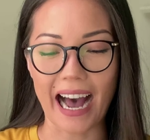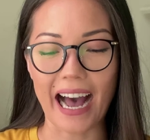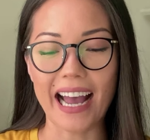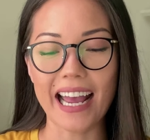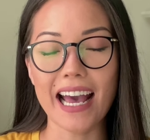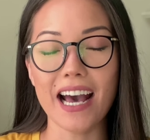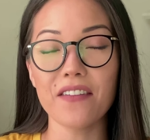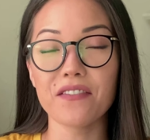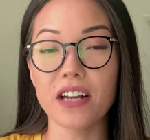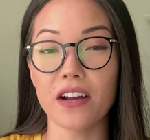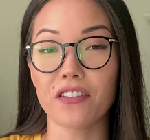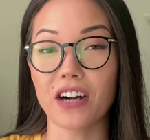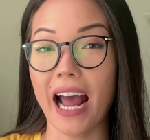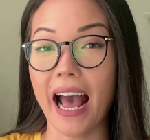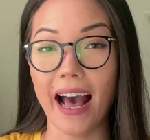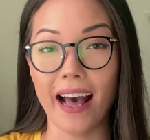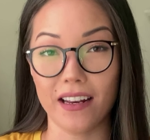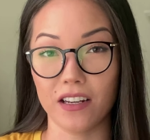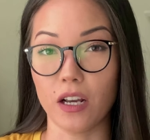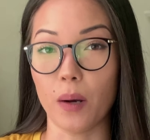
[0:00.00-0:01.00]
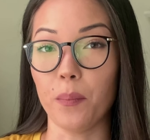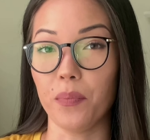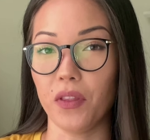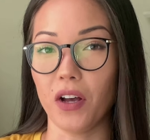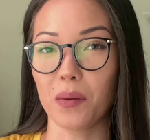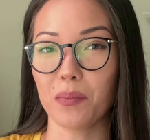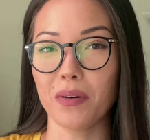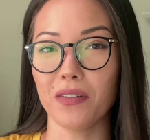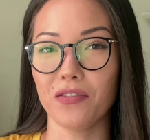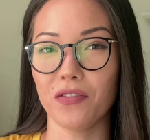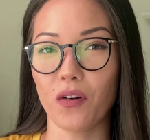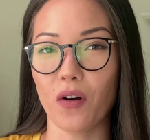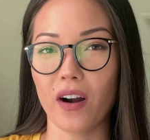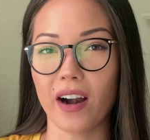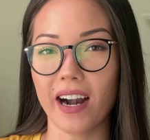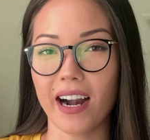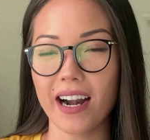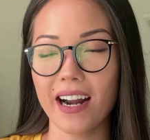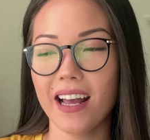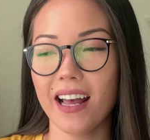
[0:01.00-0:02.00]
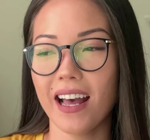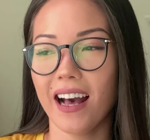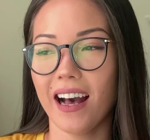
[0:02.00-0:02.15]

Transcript: I have never had Yupdduk before.